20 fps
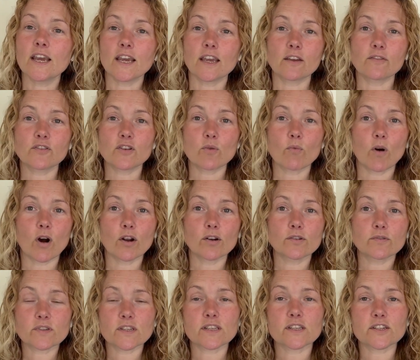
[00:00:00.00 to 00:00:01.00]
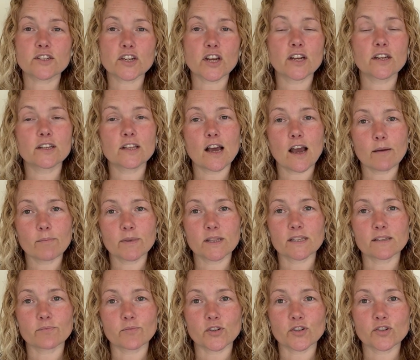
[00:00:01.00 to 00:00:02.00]
If you are new to the channel, I'm
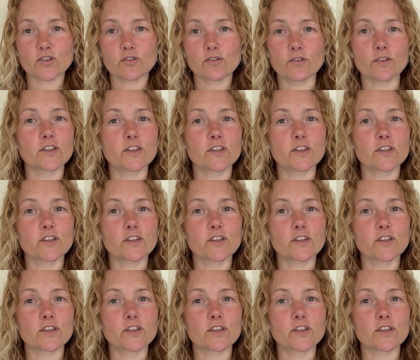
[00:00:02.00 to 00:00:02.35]
Elizabeth Shaw.